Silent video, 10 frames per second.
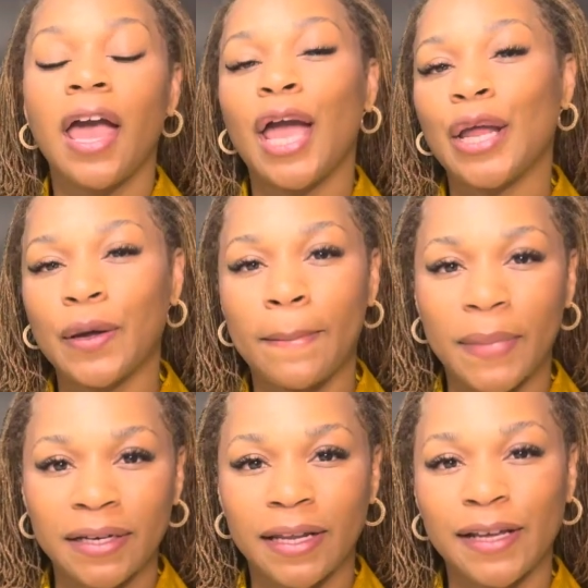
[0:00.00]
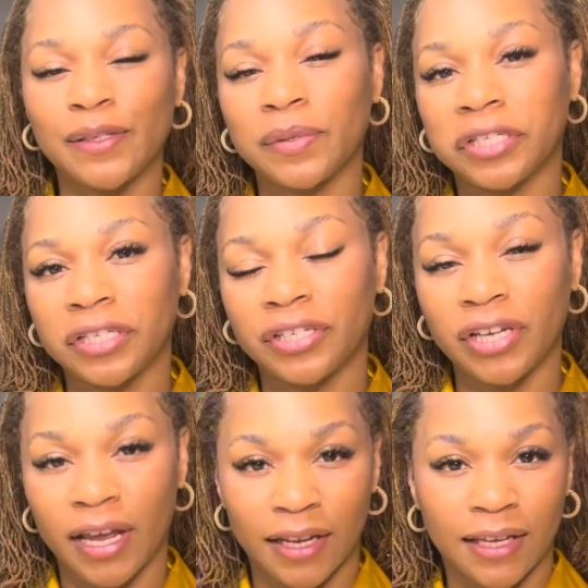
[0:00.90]
And on Mondays, we teach
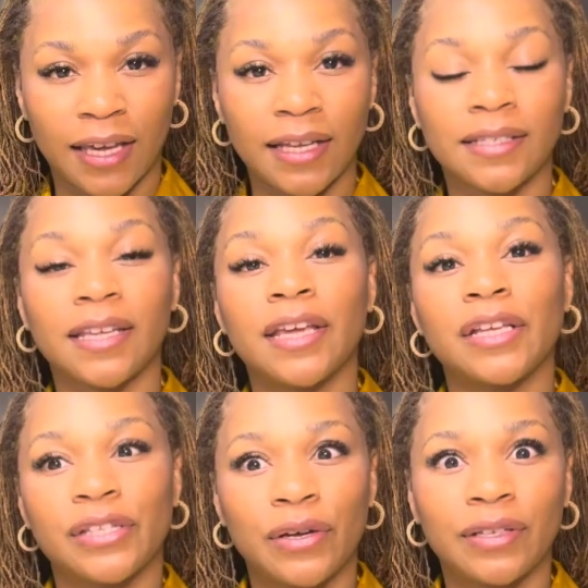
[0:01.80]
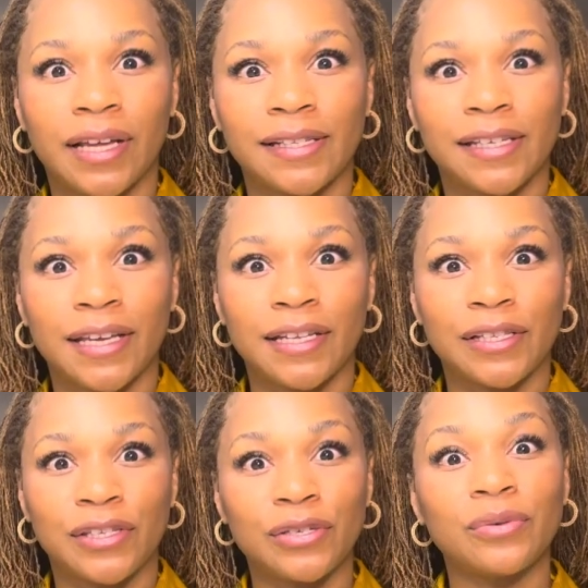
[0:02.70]
etiquette. So let's get
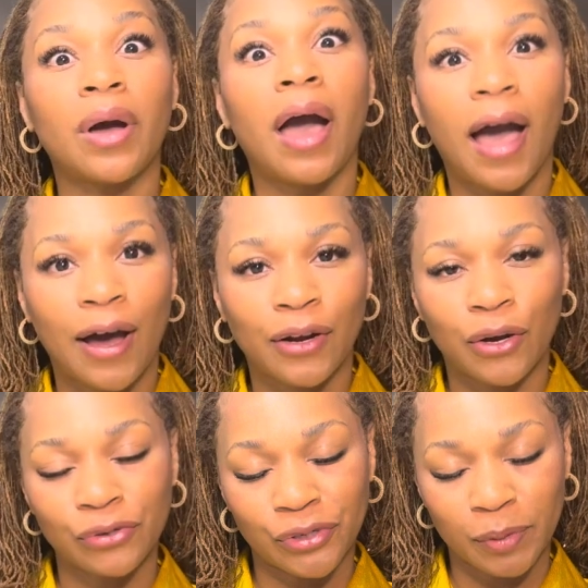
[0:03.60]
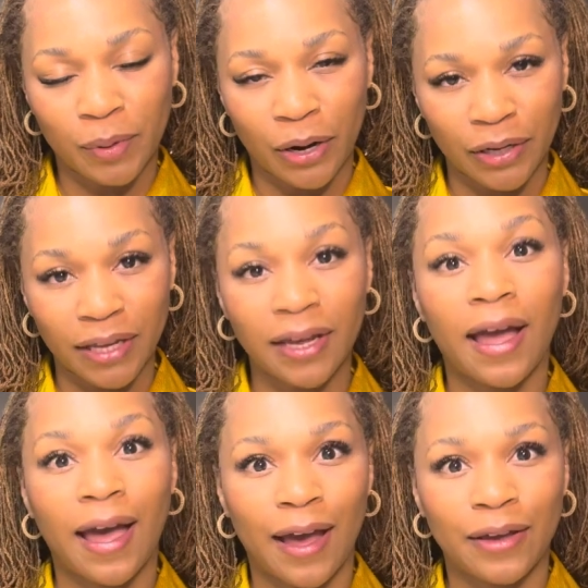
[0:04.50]
into how to host a party
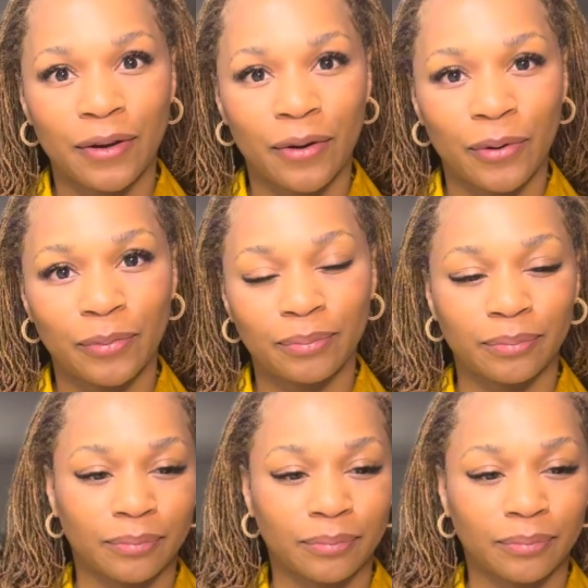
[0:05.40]
at your home.